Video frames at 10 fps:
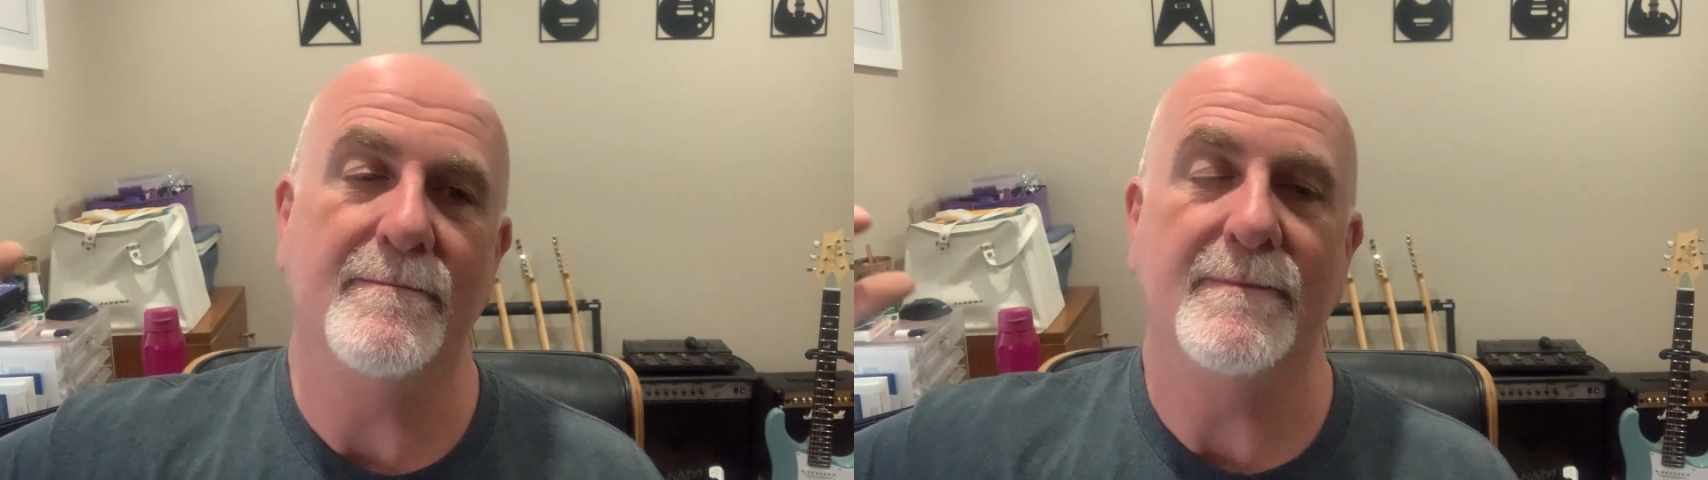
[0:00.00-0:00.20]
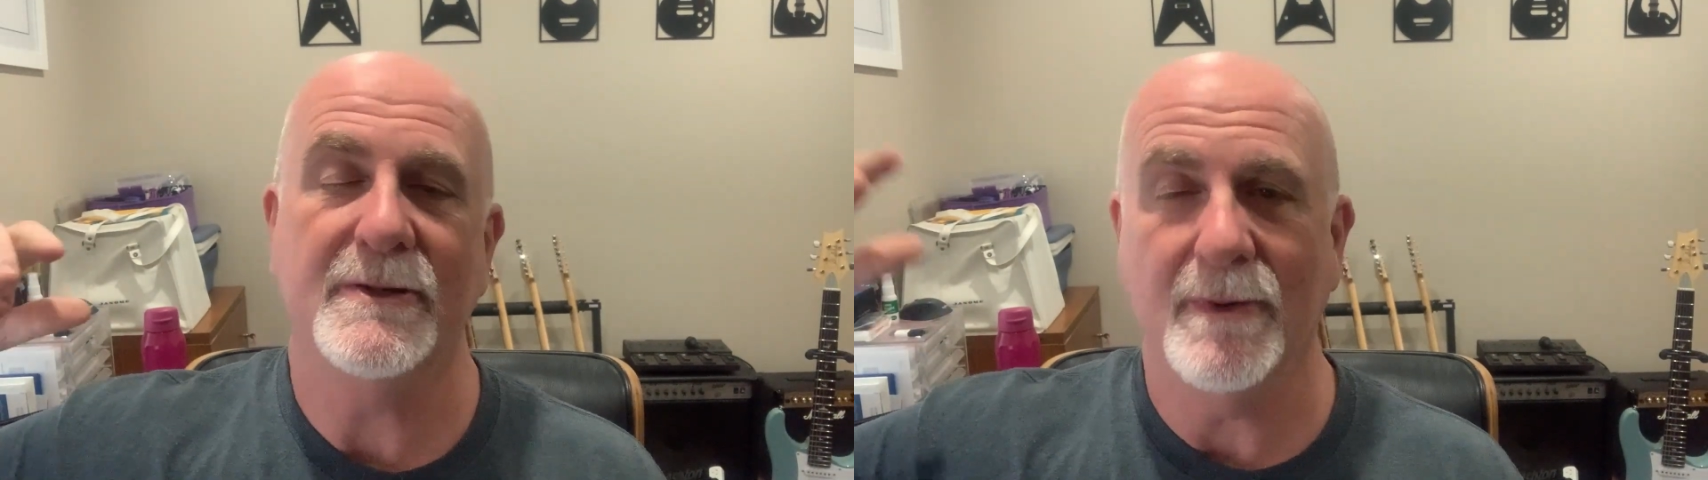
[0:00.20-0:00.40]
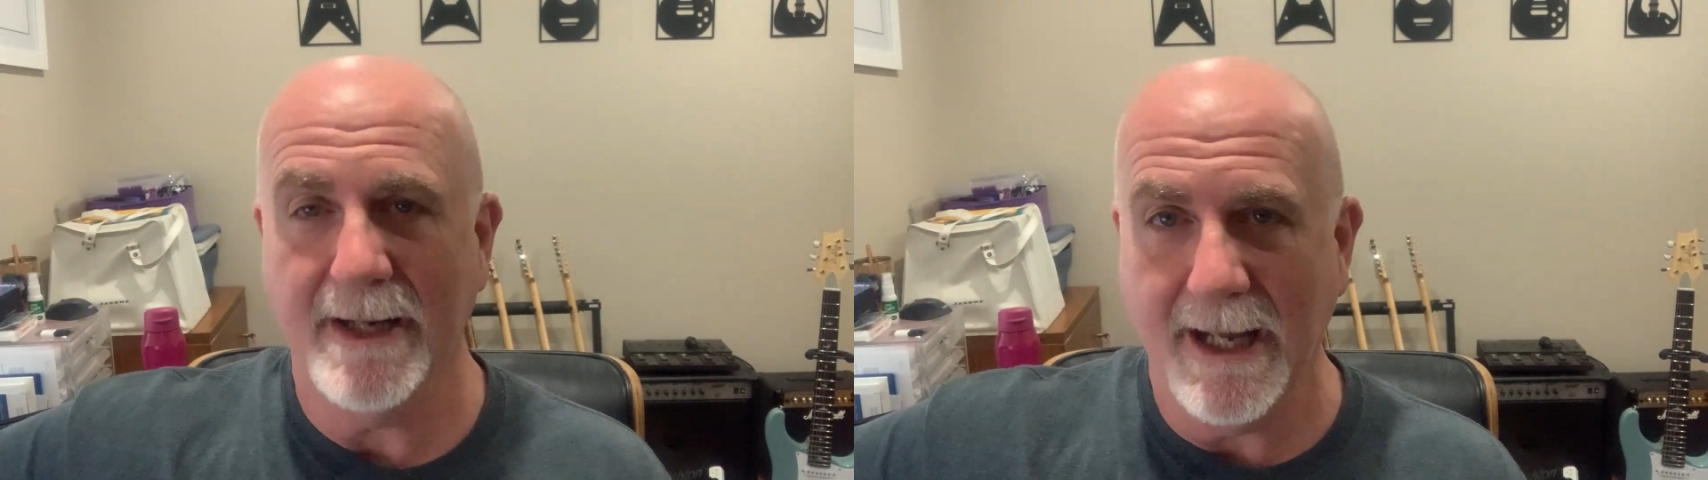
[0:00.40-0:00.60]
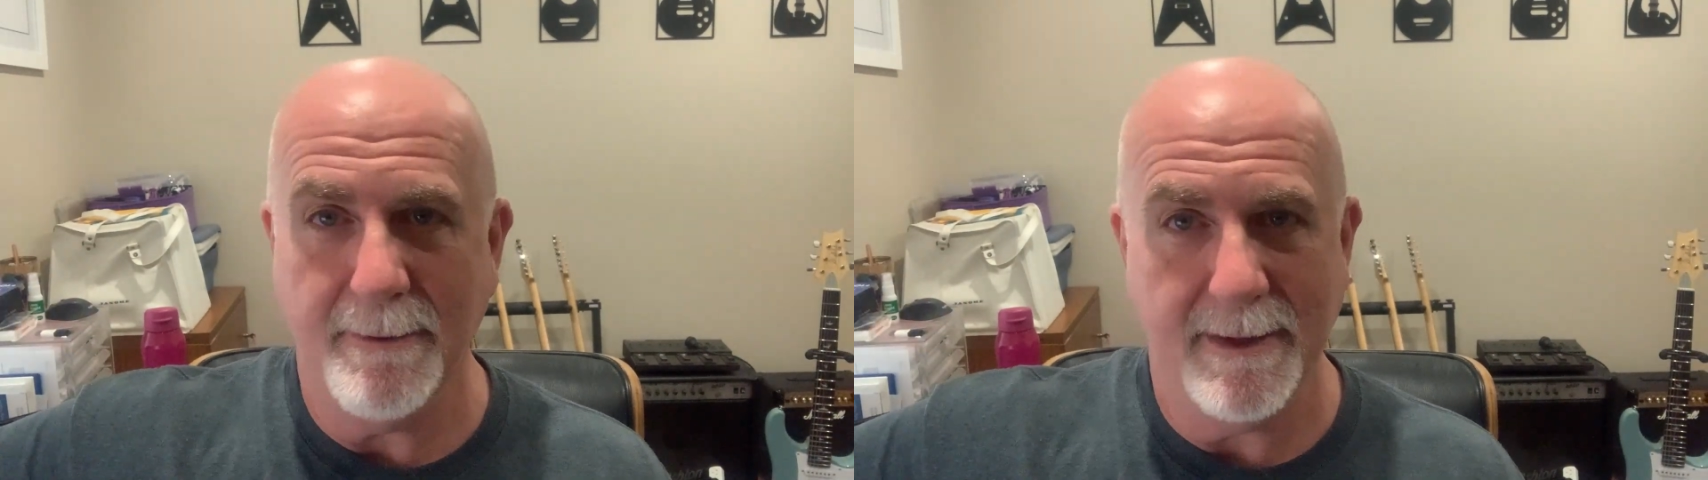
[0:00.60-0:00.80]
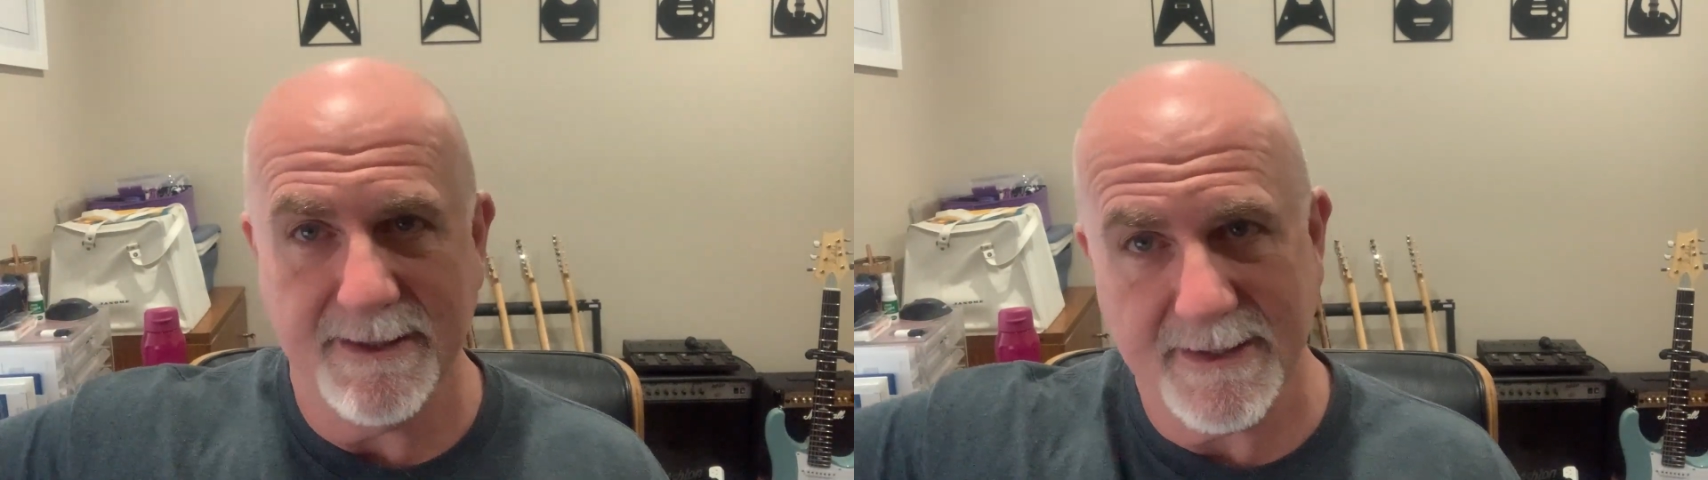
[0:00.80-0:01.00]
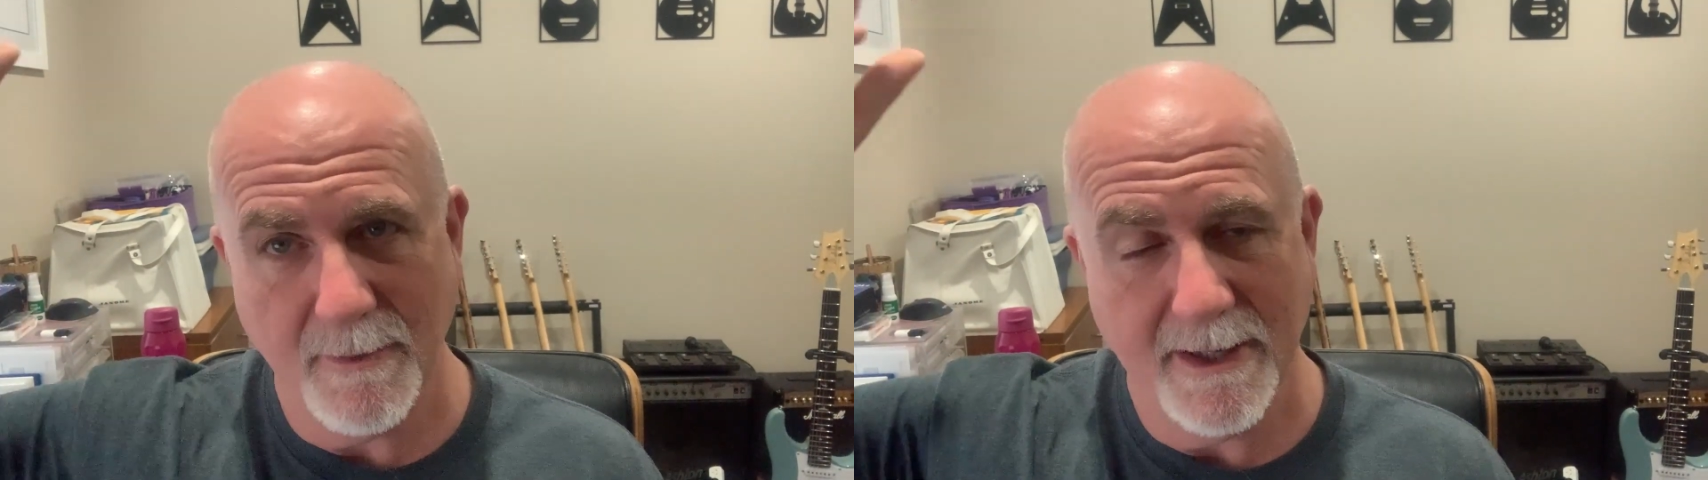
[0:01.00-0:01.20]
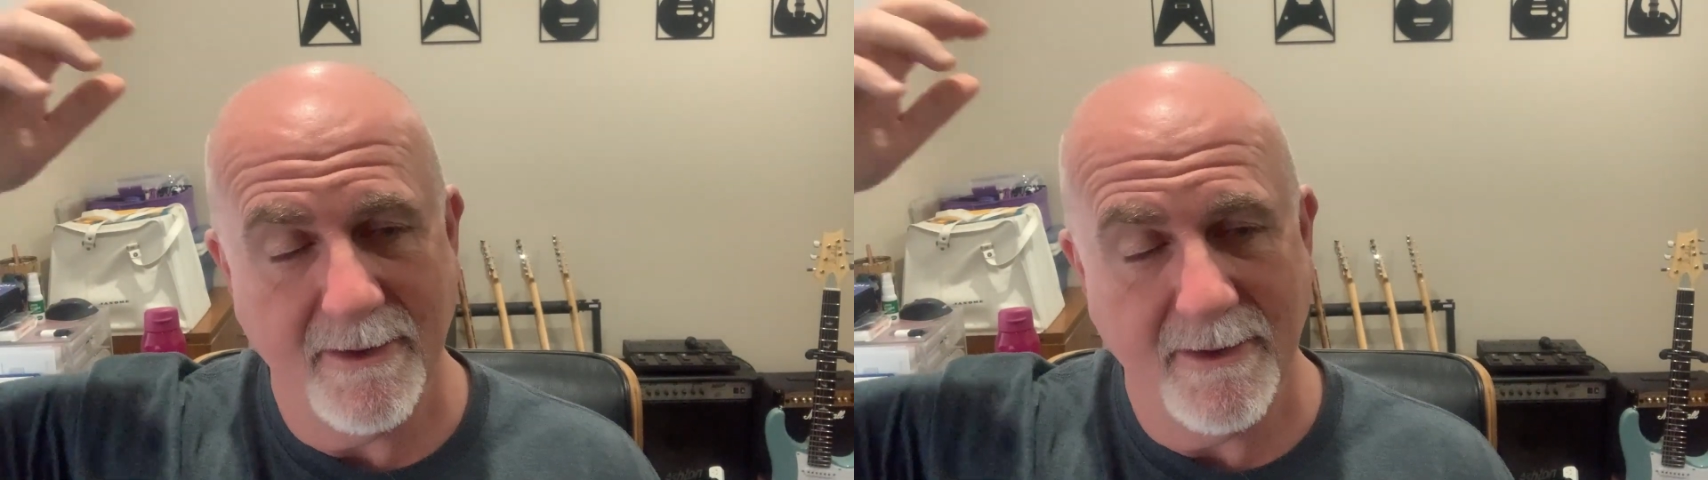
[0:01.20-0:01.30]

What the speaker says: between Amy and someone